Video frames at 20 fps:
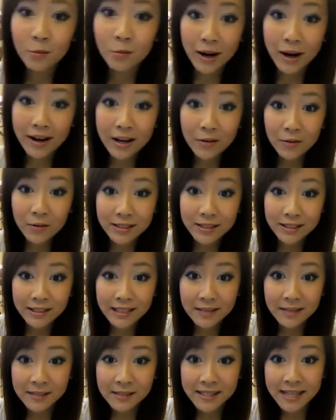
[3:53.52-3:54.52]
Wearing rosier
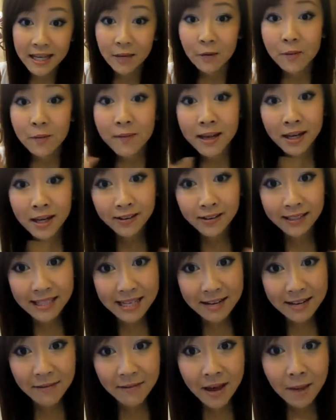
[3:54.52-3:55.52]
lipstick will make your
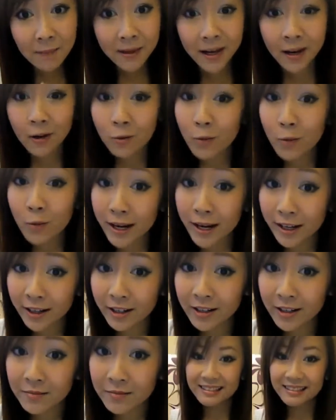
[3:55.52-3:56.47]
teeth appear whiter.